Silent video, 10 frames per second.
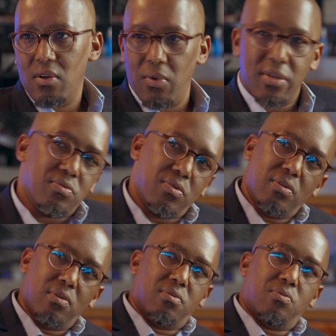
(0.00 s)
Why did
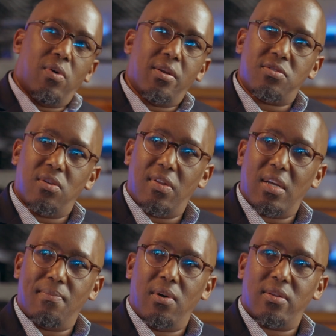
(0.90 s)
you not
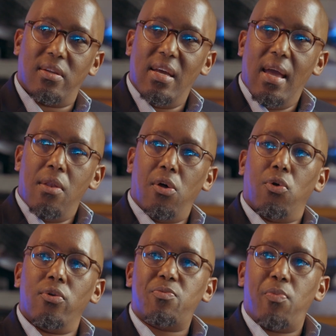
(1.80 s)
think about that? Not
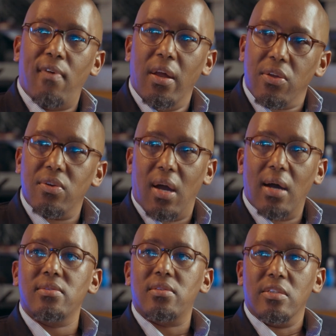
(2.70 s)
always providing you the
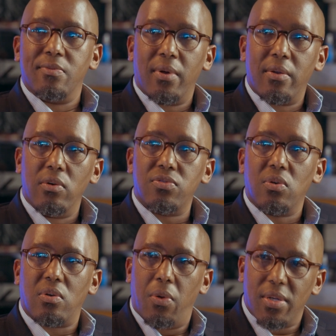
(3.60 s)
answers, but
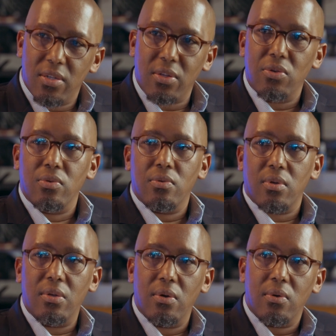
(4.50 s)
also questioning you,
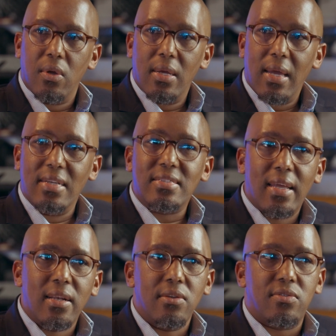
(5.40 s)

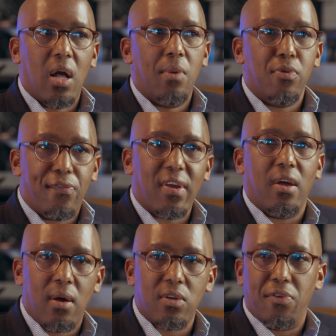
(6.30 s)
intently to help you
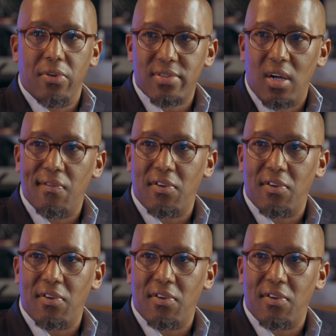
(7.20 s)
figure out for yourself.